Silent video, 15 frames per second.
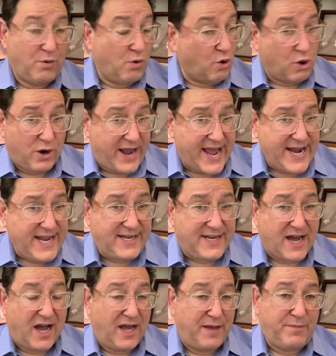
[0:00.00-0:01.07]
or any
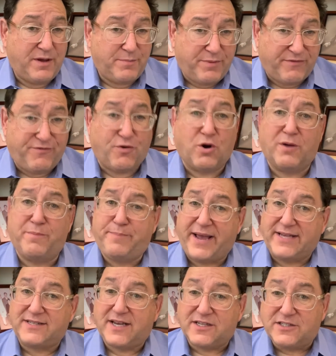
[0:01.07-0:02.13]
time before
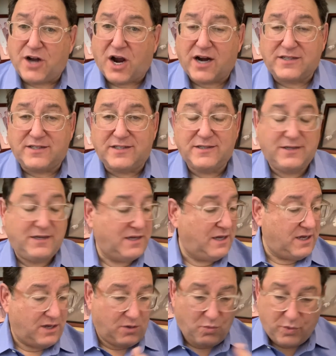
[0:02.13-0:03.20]
Pesach starts.
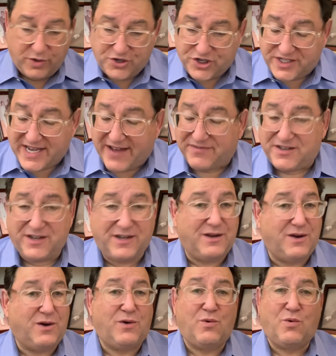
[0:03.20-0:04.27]
We just have to
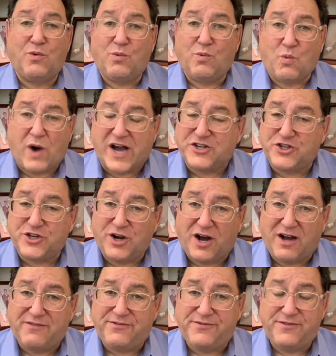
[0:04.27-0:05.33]
wash it
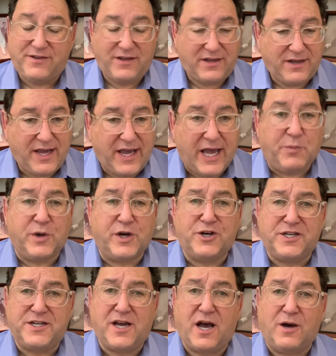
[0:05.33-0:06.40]
off and we're
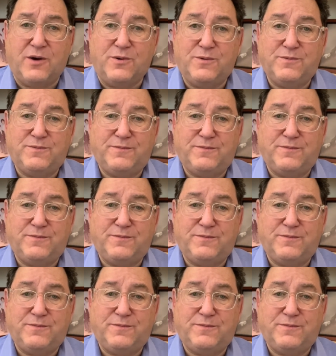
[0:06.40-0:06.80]
good to go.